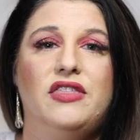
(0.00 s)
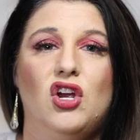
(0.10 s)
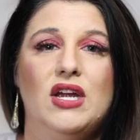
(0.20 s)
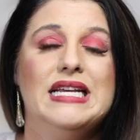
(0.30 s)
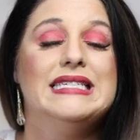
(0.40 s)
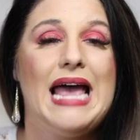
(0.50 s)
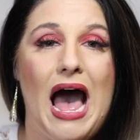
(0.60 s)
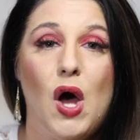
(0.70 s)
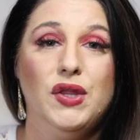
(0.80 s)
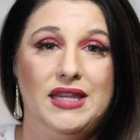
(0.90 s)
that there is
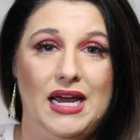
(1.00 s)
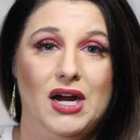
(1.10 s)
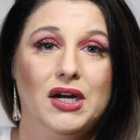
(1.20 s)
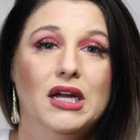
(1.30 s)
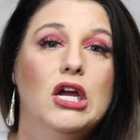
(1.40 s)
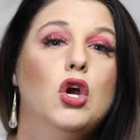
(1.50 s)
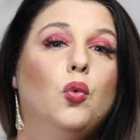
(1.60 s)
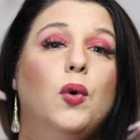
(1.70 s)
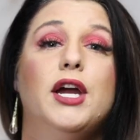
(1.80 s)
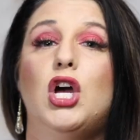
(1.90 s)
out there.
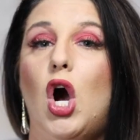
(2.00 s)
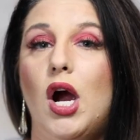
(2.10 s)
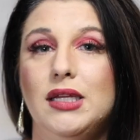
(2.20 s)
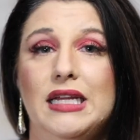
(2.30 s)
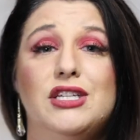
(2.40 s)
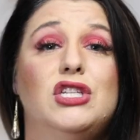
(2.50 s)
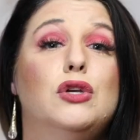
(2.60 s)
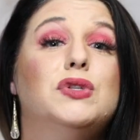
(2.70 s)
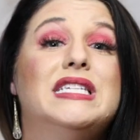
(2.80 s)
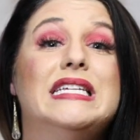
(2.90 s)
Regardless,
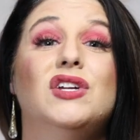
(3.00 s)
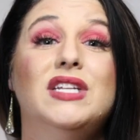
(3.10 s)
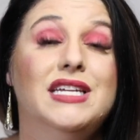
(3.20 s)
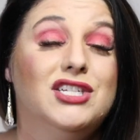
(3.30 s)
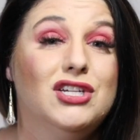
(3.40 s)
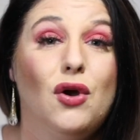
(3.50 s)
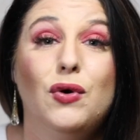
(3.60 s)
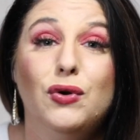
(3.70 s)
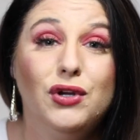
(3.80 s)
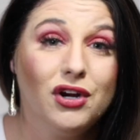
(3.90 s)
you still need to know
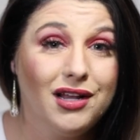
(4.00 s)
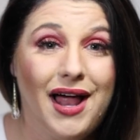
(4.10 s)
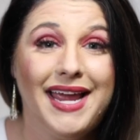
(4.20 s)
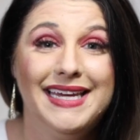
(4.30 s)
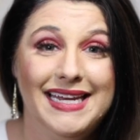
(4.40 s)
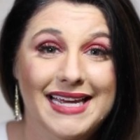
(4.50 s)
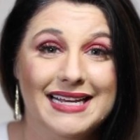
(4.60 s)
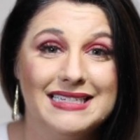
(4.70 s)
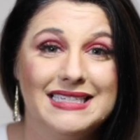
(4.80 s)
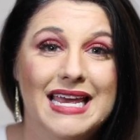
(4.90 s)
who your client
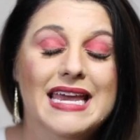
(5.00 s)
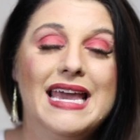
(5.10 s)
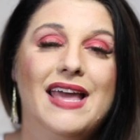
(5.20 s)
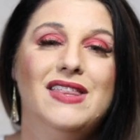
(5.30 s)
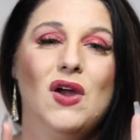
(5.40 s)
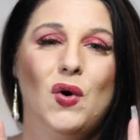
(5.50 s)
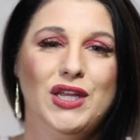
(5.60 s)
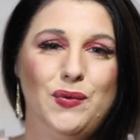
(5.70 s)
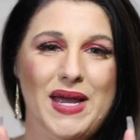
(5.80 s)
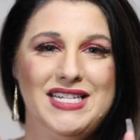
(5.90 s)
is. And the
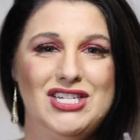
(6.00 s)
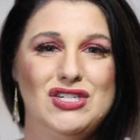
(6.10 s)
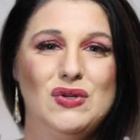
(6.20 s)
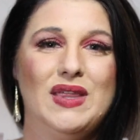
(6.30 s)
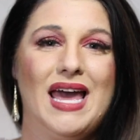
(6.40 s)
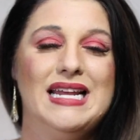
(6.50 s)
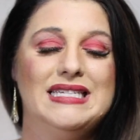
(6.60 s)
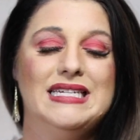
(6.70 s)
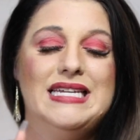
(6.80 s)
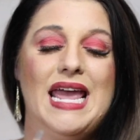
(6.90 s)
only way to do that
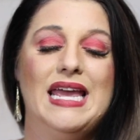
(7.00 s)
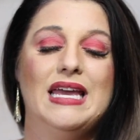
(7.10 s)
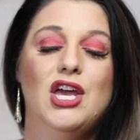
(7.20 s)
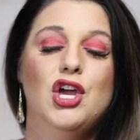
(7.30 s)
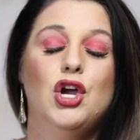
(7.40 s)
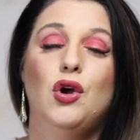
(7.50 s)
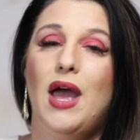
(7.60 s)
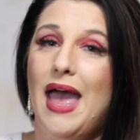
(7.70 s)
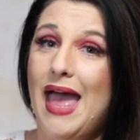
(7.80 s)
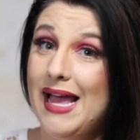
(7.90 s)
is to take
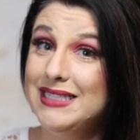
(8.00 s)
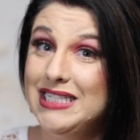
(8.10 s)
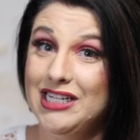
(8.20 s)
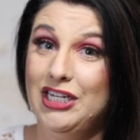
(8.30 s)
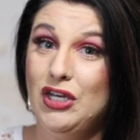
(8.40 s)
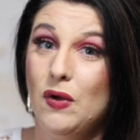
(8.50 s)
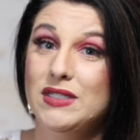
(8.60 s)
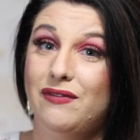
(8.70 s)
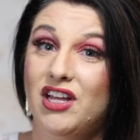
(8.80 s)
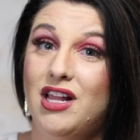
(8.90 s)
excellent
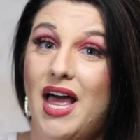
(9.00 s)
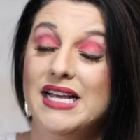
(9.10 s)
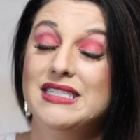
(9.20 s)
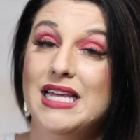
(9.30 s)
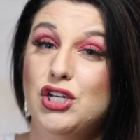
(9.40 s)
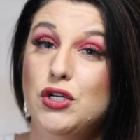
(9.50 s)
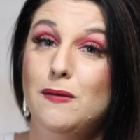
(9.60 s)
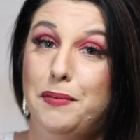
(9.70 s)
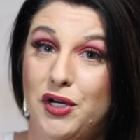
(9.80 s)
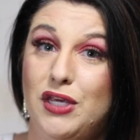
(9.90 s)
notes of the clients that
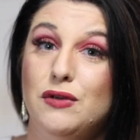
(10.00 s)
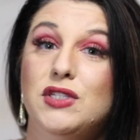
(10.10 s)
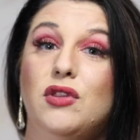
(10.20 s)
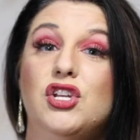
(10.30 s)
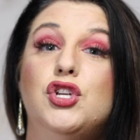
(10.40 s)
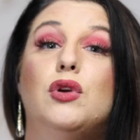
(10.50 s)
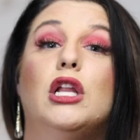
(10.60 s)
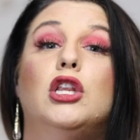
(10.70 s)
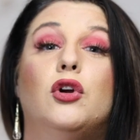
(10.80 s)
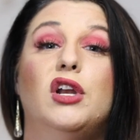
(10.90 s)
do book you so that you
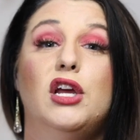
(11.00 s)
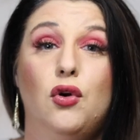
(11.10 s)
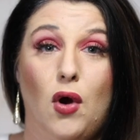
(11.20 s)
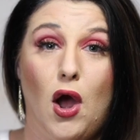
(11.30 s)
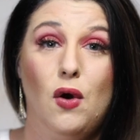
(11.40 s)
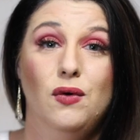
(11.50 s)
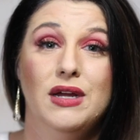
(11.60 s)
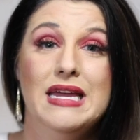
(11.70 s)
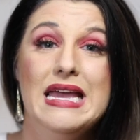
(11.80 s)
can learn and grow.